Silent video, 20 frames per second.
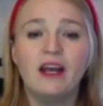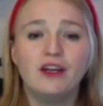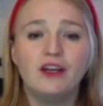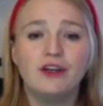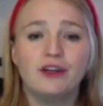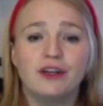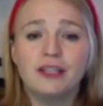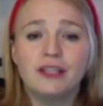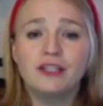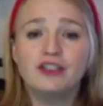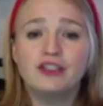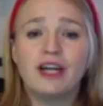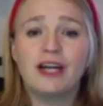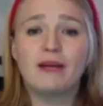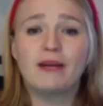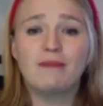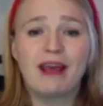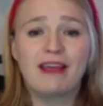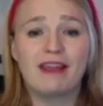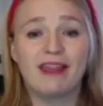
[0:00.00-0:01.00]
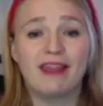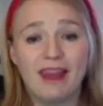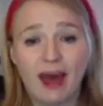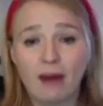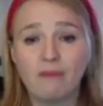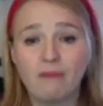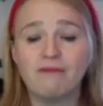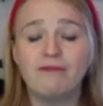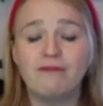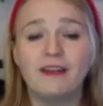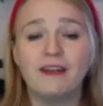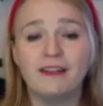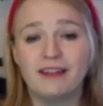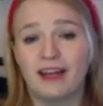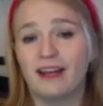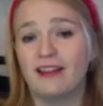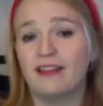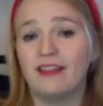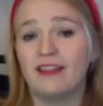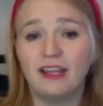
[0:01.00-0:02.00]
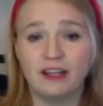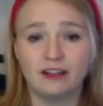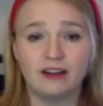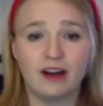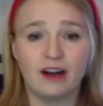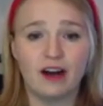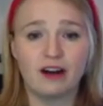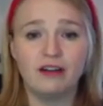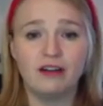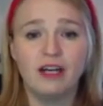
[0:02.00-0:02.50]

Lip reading: you're going to try to make them feel like the hero.